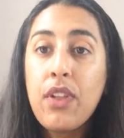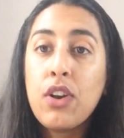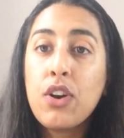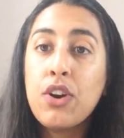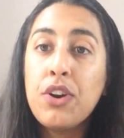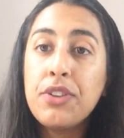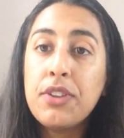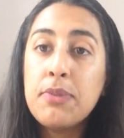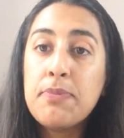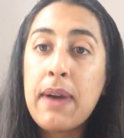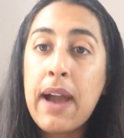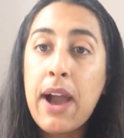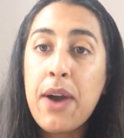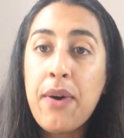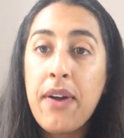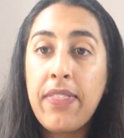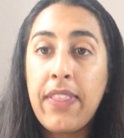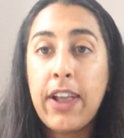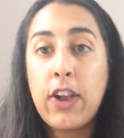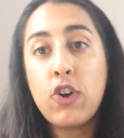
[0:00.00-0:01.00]
cut them
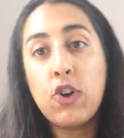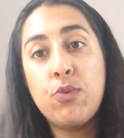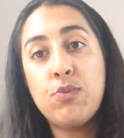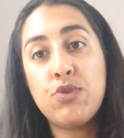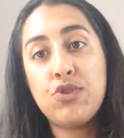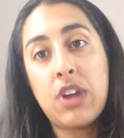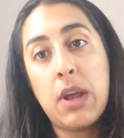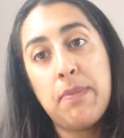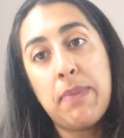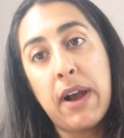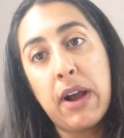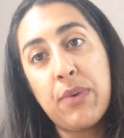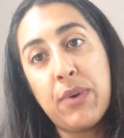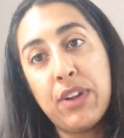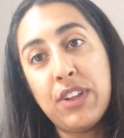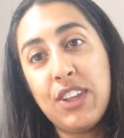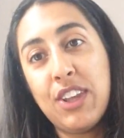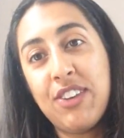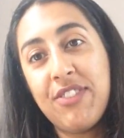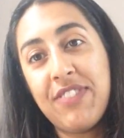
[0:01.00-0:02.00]
out, and then come straight back
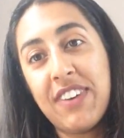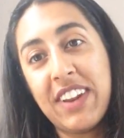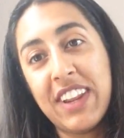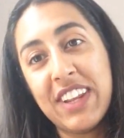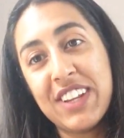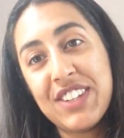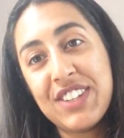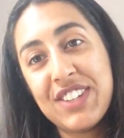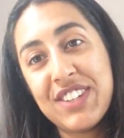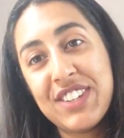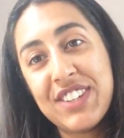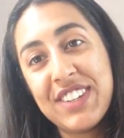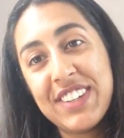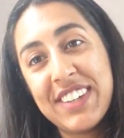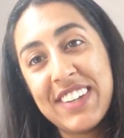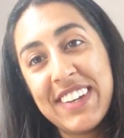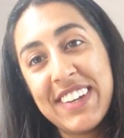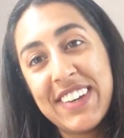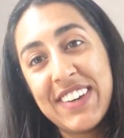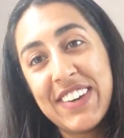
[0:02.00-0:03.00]
when you've finished.
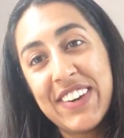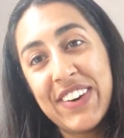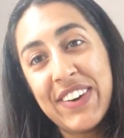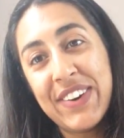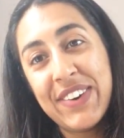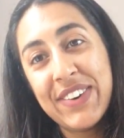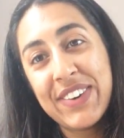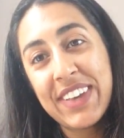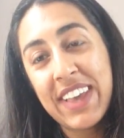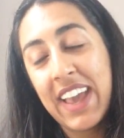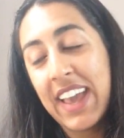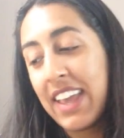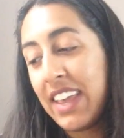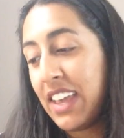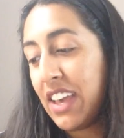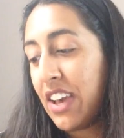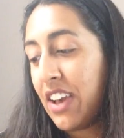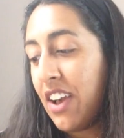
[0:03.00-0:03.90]
Okay?